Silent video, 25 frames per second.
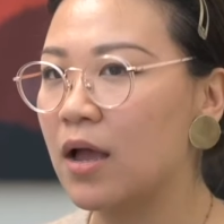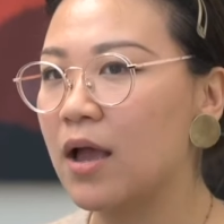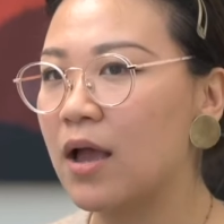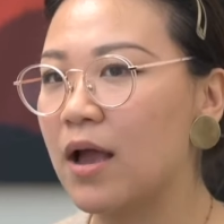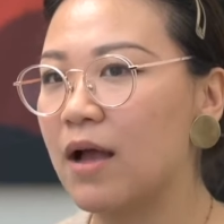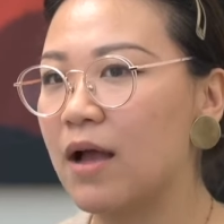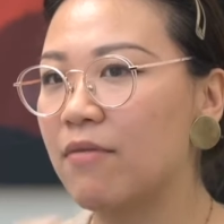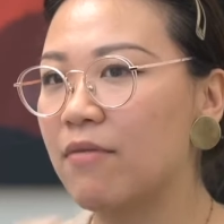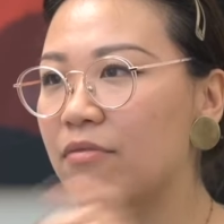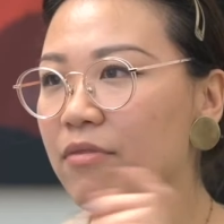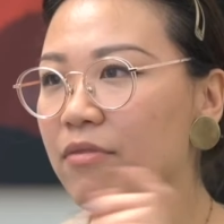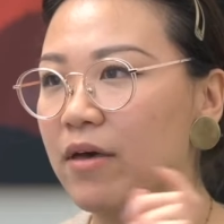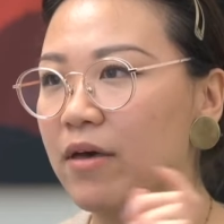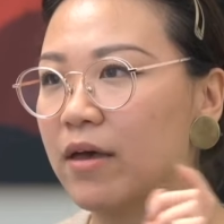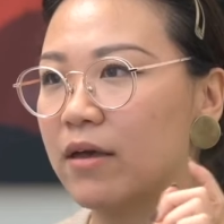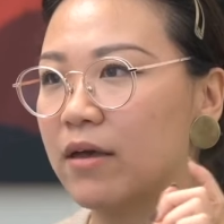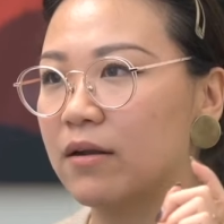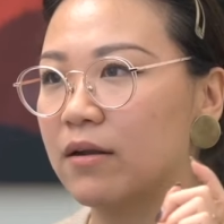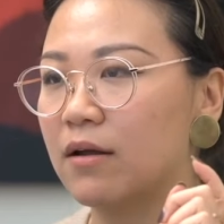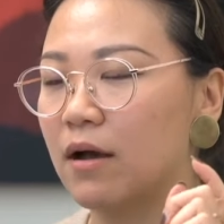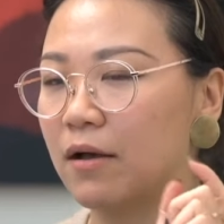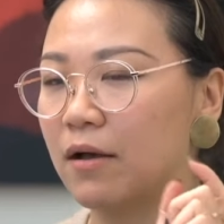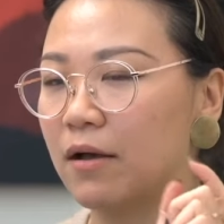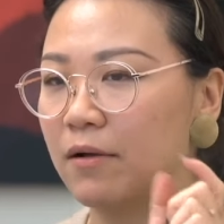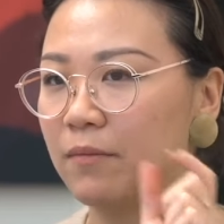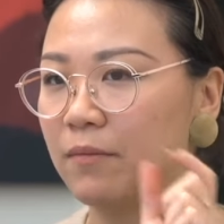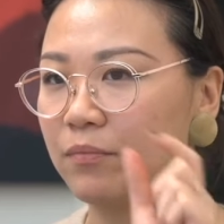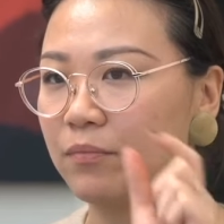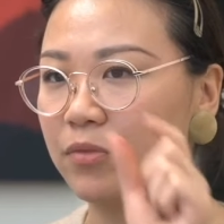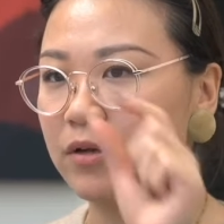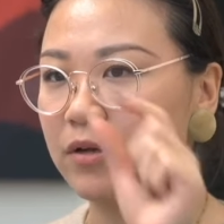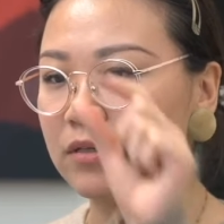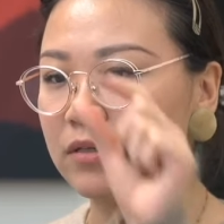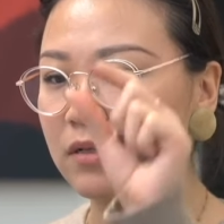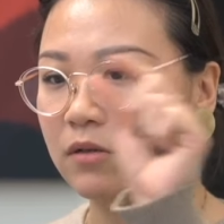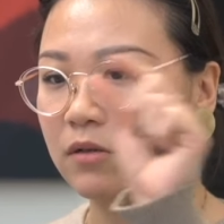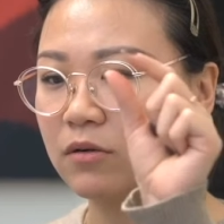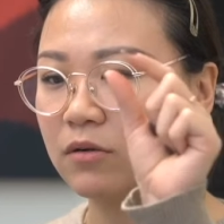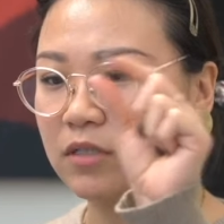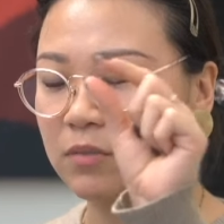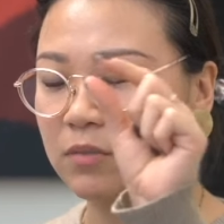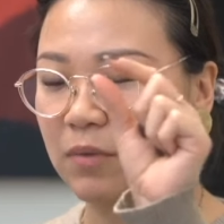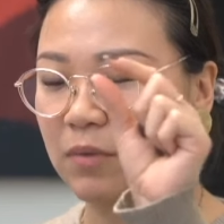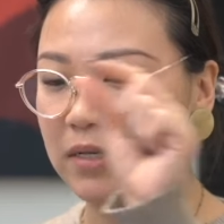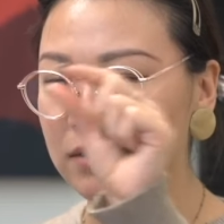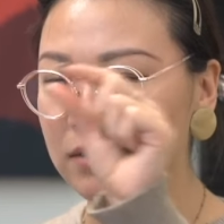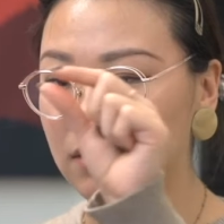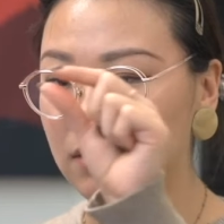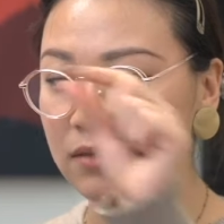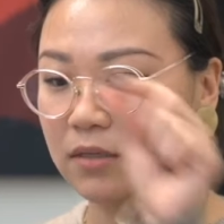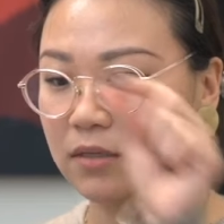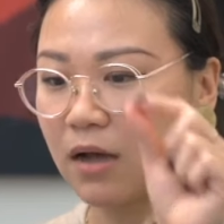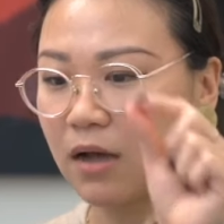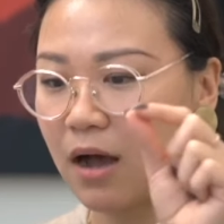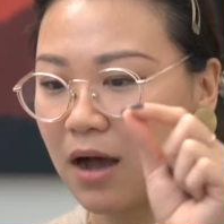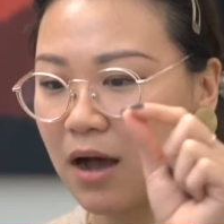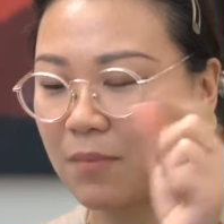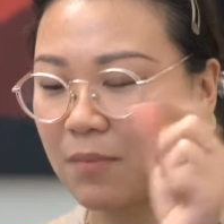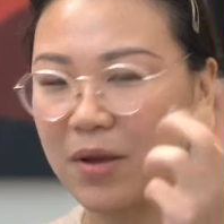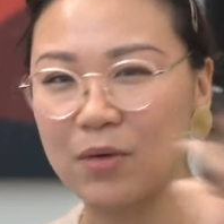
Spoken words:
And then there's a little space on top.